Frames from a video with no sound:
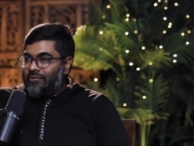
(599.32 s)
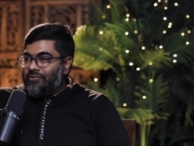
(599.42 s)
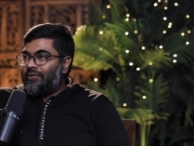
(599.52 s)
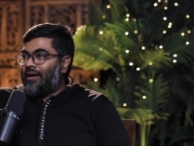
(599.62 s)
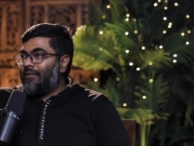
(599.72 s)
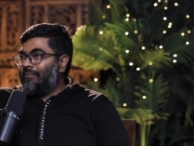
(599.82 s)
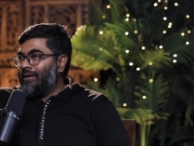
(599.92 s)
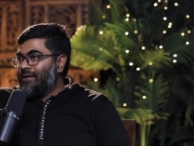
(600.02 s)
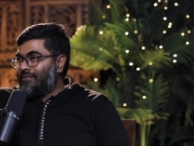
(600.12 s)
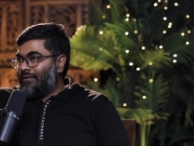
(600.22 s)
start
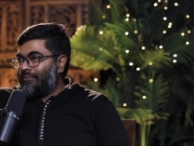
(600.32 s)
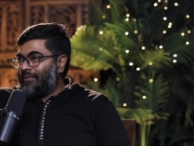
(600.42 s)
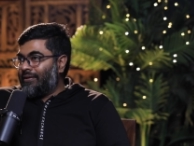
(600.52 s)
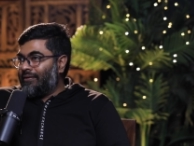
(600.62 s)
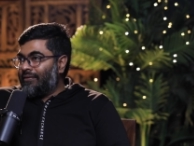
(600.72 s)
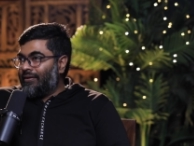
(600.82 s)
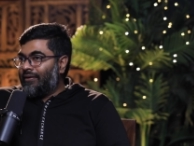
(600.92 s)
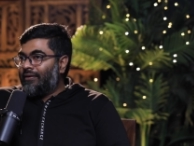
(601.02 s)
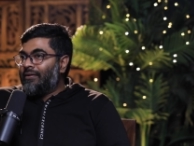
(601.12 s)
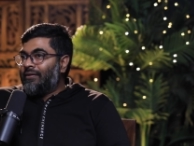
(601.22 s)
building something
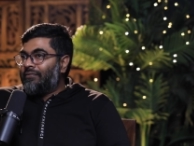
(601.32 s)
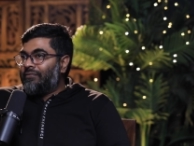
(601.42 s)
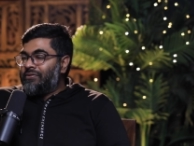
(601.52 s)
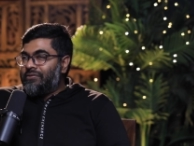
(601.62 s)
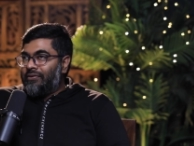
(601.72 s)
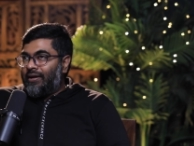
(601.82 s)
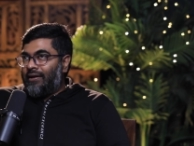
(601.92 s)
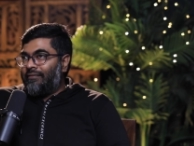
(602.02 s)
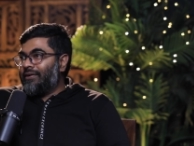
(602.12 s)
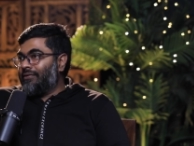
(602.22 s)
which you
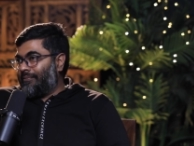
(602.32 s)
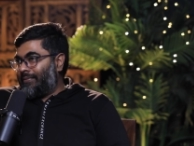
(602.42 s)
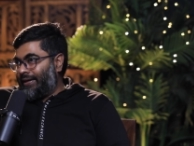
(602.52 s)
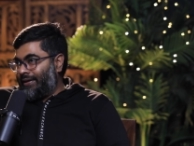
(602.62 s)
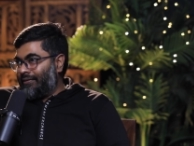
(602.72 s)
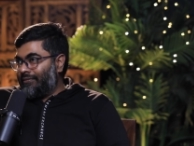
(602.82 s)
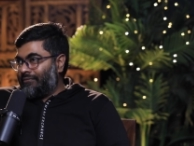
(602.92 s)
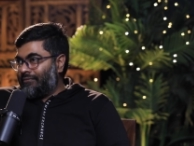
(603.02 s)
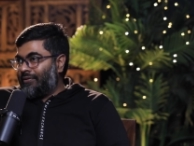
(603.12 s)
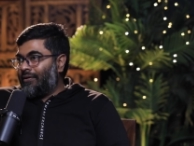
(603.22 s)
have in your mind,
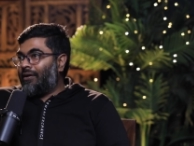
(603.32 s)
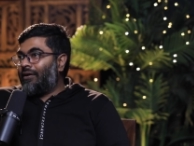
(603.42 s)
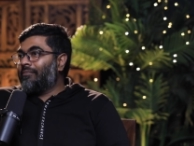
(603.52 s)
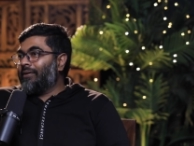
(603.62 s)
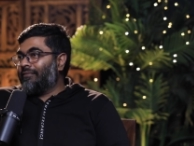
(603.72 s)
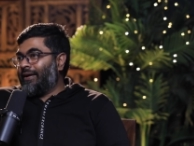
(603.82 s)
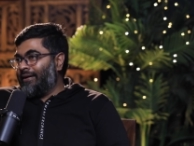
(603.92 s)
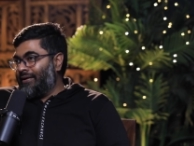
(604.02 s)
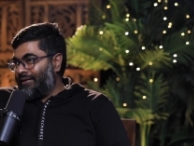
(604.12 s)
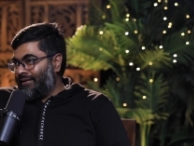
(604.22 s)
not been
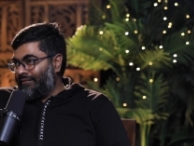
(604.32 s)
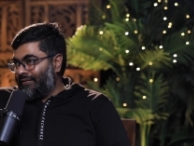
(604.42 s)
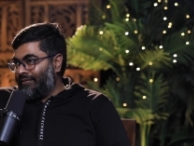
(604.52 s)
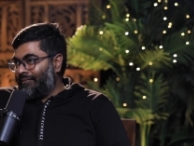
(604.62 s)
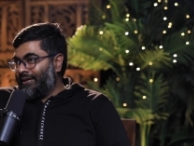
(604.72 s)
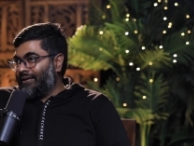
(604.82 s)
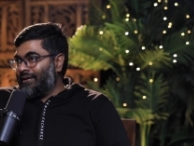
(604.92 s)
validated by the